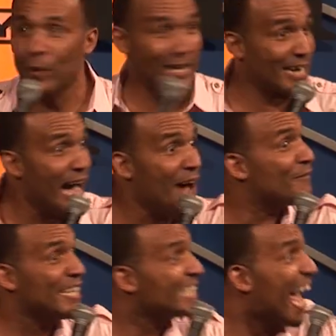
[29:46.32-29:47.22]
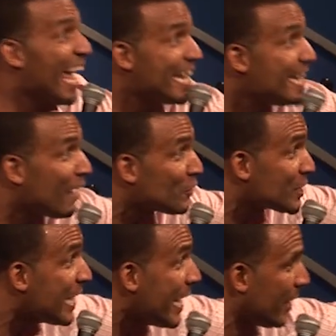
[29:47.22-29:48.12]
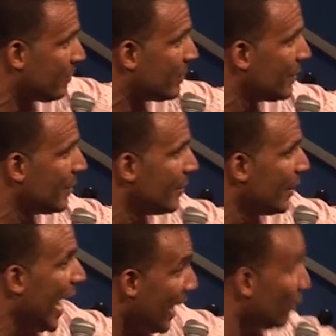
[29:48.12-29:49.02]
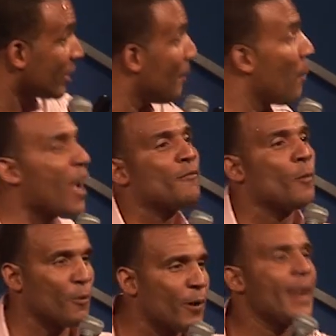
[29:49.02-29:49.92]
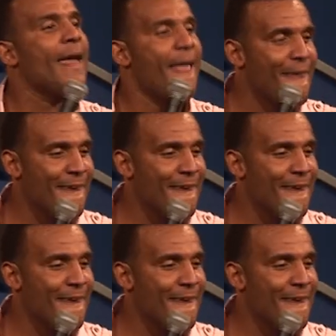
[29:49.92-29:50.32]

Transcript: with a confidence I had never seen. And looked at my wife and went, Really?